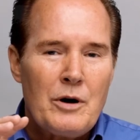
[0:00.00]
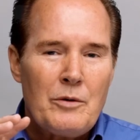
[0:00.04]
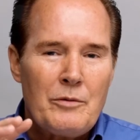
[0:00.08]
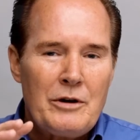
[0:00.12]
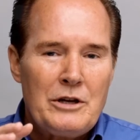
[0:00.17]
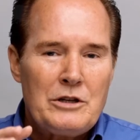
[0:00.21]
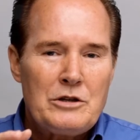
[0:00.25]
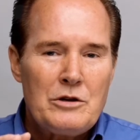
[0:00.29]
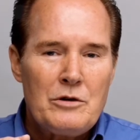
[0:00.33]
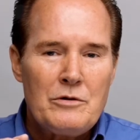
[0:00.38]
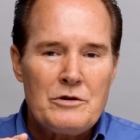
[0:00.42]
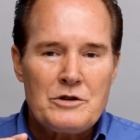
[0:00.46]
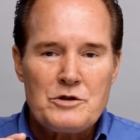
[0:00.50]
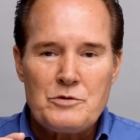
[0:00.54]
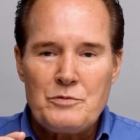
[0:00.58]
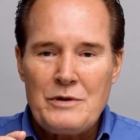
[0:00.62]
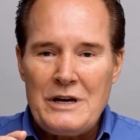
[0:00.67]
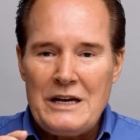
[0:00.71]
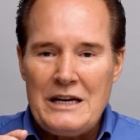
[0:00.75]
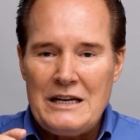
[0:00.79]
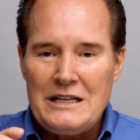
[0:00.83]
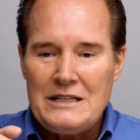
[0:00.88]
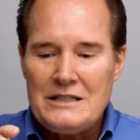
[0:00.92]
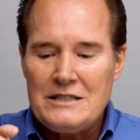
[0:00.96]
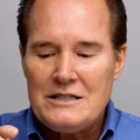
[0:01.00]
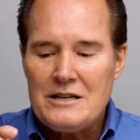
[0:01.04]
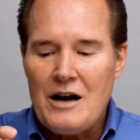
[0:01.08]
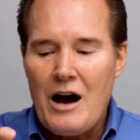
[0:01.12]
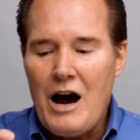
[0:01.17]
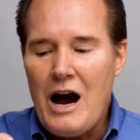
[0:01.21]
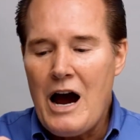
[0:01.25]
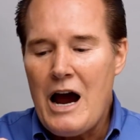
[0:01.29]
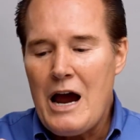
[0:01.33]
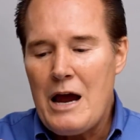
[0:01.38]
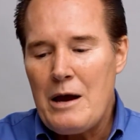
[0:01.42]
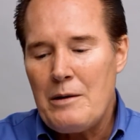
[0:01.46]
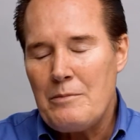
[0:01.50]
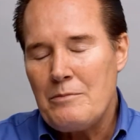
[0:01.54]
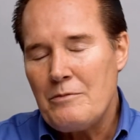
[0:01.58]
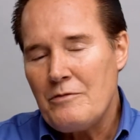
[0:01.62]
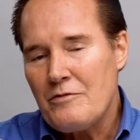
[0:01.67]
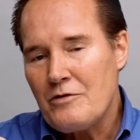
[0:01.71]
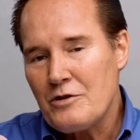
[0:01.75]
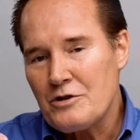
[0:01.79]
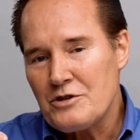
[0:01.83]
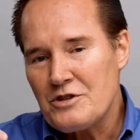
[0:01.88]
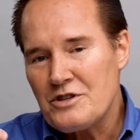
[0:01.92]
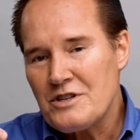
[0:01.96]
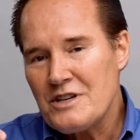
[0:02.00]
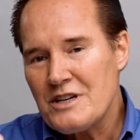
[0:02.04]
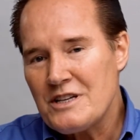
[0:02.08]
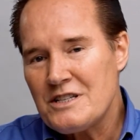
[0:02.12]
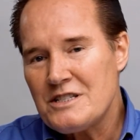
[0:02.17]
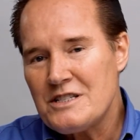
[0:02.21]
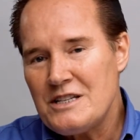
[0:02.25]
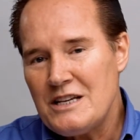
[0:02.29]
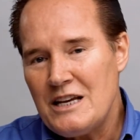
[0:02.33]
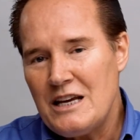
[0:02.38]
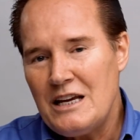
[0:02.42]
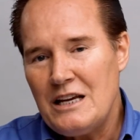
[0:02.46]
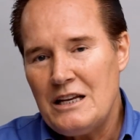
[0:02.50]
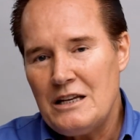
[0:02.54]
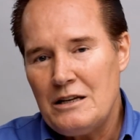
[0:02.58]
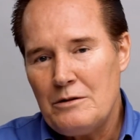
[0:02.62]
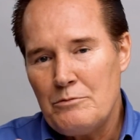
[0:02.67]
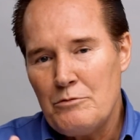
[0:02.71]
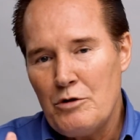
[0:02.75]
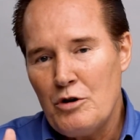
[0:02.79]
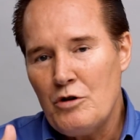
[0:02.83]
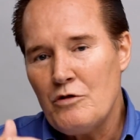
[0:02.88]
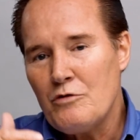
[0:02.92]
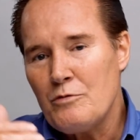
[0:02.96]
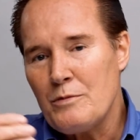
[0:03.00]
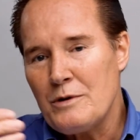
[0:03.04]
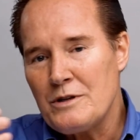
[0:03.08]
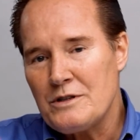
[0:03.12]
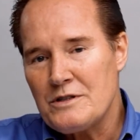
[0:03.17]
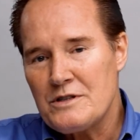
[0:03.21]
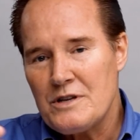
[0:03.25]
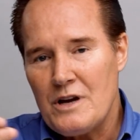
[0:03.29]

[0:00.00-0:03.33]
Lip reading: we do is we time for 16 movements